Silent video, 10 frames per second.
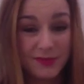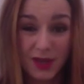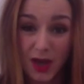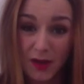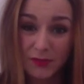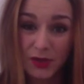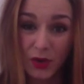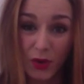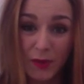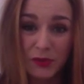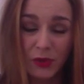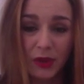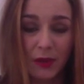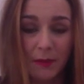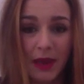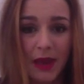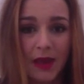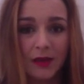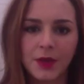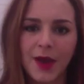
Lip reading: come to grips with it, man.